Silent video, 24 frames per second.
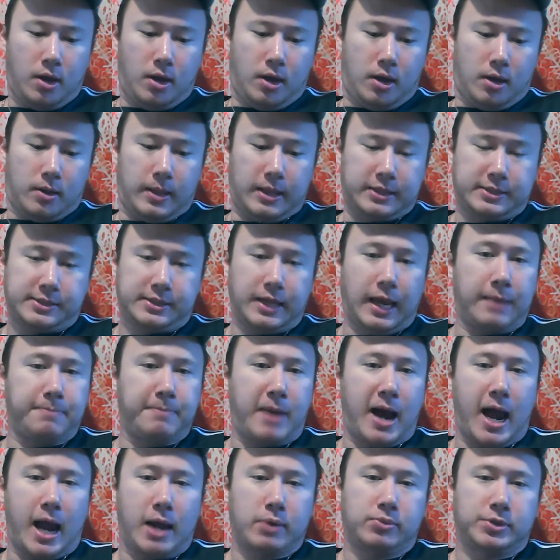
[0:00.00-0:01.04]
Let's say
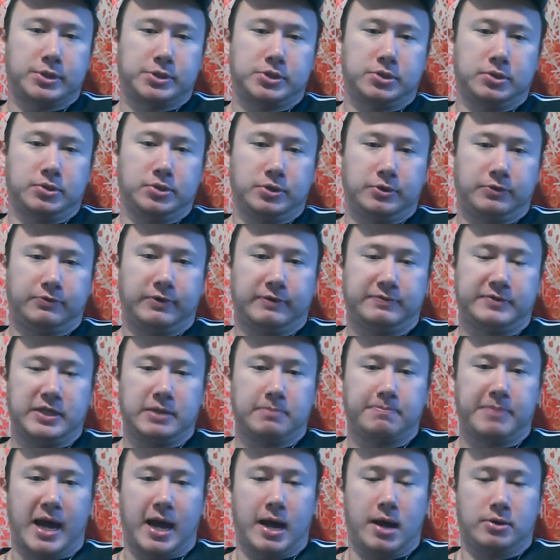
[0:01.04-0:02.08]
mine was to lose
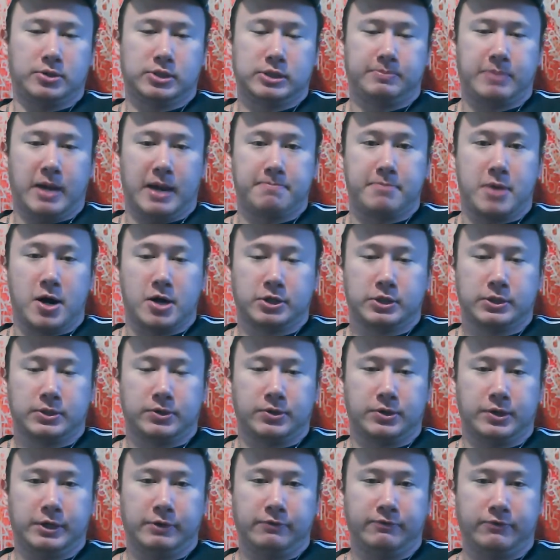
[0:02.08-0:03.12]
15 pounds by March
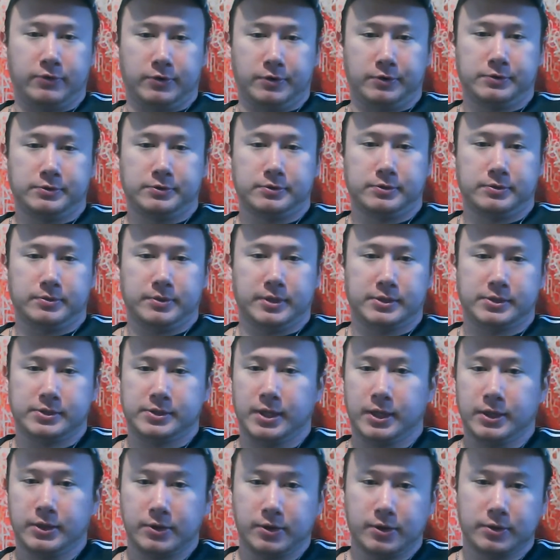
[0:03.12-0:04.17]
31st. Let's
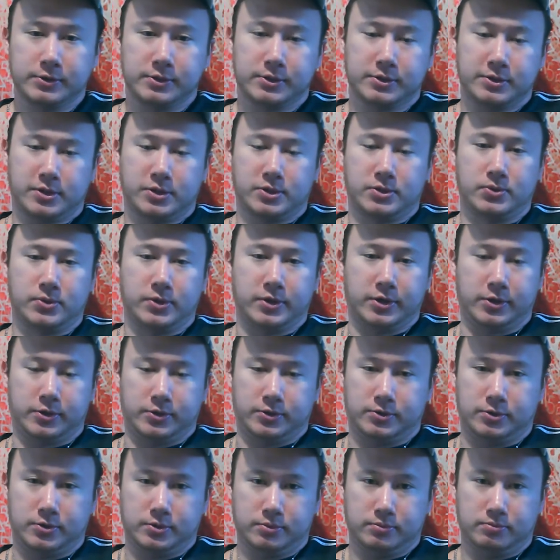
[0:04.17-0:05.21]
say yours is a career
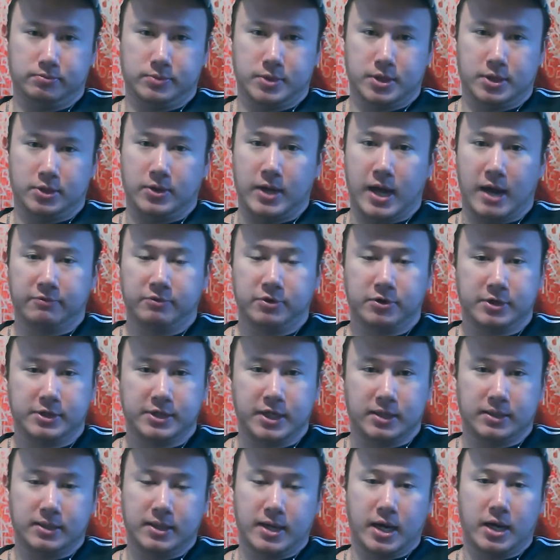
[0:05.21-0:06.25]
goal. And you have your
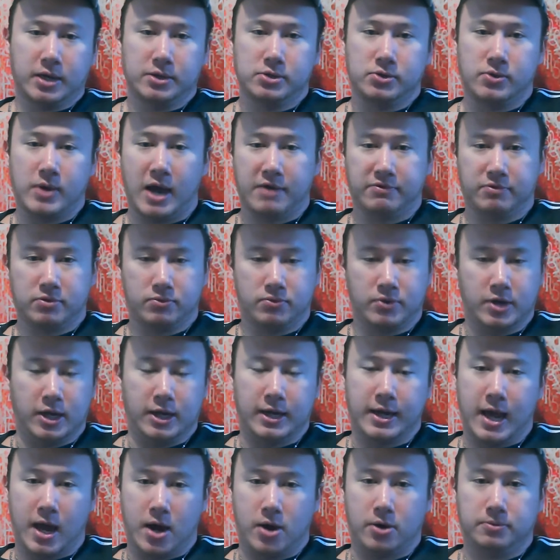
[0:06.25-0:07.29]
deadline, you have it
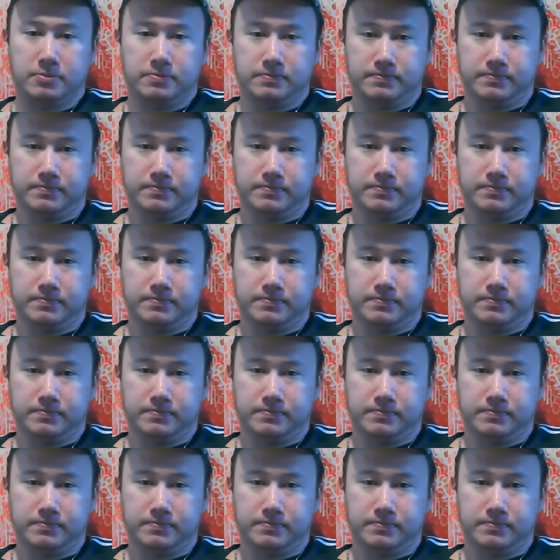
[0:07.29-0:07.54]
written out.